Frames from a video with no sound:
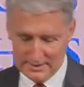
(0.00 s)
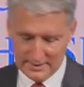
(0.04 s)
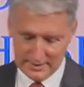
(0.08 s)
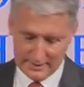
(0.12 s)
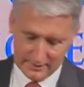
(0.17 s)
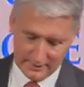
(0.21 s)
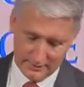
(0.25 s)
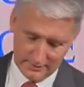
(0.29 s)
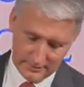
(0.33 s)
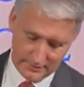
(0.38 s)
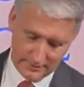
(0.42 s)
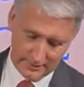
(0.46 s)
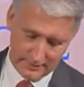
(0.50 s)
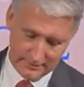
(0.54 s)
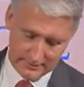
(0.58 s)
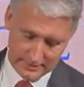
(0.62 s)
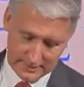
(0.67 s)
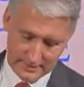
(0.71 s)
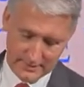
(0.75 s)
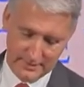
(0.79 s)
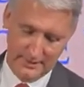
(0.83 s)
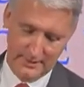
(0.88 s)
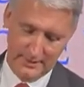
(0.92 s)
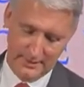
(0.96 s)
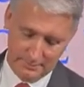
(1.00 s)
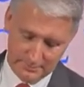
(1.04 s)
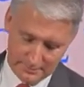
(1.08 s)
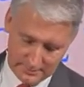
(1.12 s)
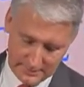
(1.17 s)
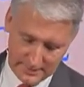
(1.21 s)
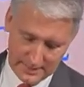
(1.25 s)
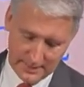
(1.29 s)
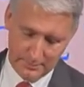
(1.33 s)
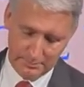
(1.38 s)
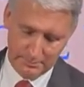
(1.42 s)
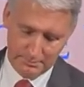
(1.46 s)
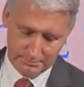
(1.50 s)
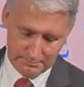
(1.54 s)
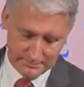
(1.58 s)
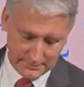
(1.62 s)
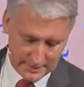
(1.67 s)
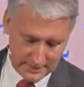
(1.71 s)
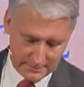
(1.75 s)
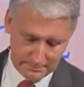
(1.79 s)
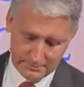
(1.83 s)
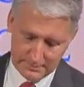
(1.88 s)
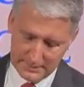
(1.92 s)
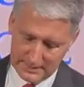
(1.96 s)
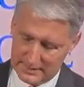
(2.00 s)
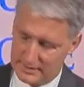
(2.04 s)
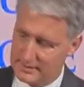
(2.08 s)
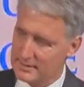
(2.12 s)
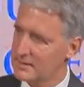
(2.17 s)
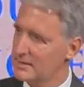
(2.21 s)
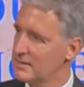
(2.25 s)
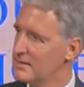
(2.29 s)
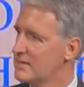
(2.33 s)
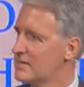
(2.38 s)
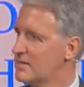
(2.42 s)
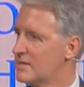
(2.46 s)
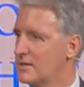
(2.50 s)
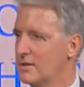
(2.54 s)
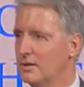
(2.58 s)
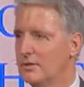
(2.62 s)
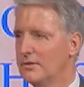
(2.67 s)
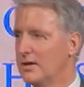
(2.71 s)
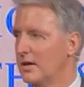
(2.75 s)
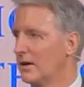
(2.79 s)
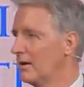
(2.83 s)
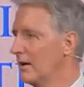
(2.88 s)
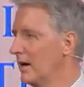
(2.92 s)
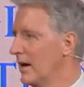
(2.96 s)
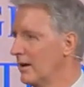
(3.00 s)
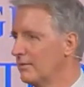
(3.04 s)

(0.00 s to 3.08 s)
and I go, okay, let's see, yep, it's still there.